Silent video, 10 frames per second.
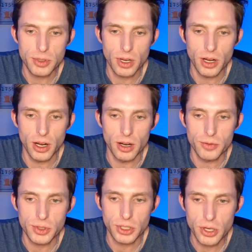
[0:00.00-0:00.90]
of
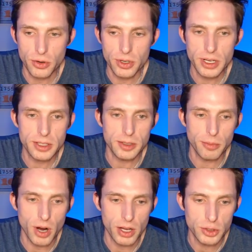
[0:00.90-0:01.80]
securities and
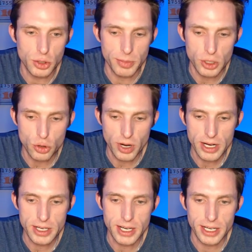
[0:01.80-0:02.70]
bonds to be
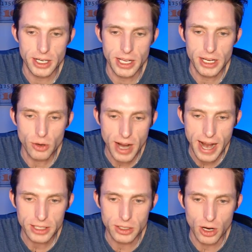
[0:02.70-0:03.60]
traded and
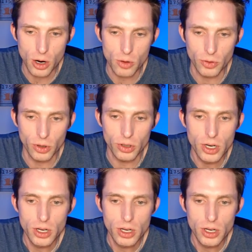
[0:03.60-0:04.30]
interacted over